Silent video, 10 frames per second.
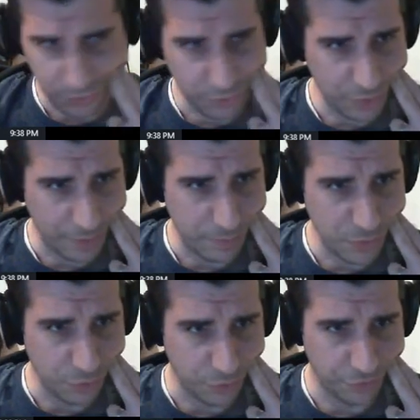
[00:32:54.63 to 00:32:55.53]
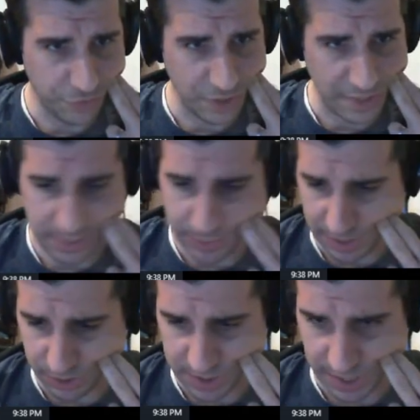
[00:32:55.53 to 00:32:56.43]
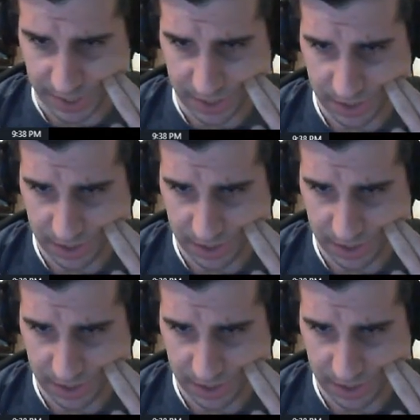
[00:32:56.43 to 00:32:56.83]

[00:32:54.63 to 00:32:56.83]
do a move. So let's see what that looks like.